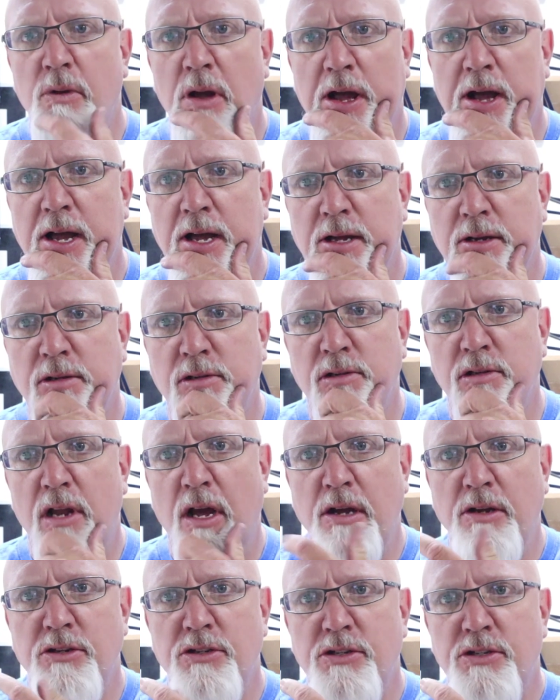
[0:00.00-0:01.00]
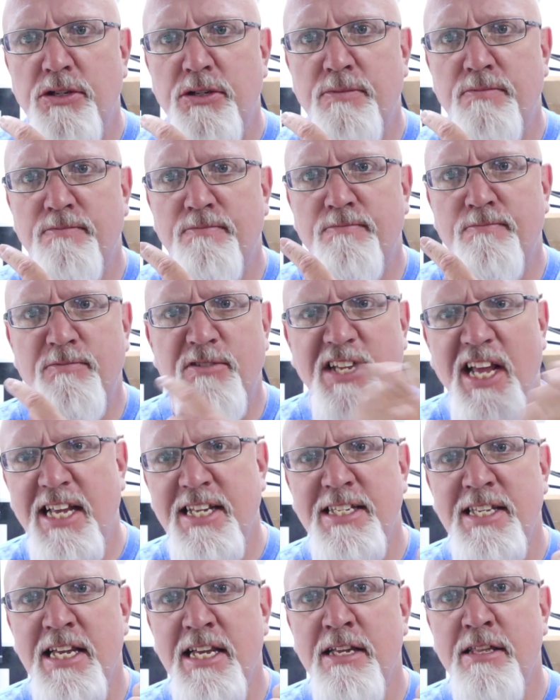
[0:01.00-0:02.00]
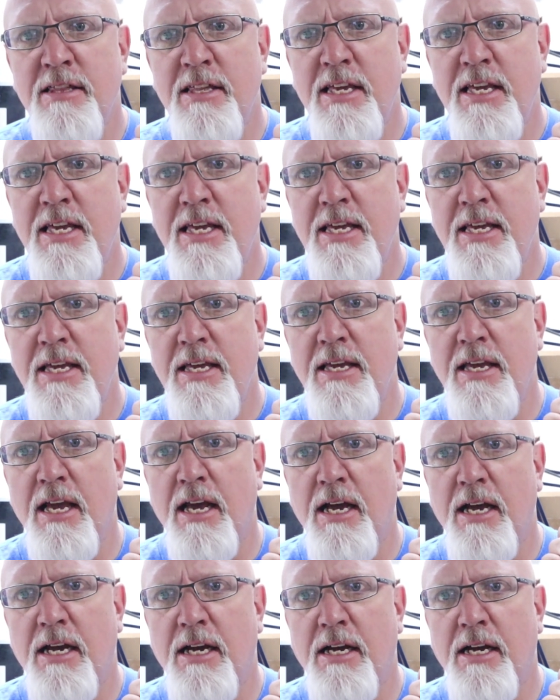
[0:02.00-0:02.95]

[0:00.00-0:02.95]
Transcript: I was testing the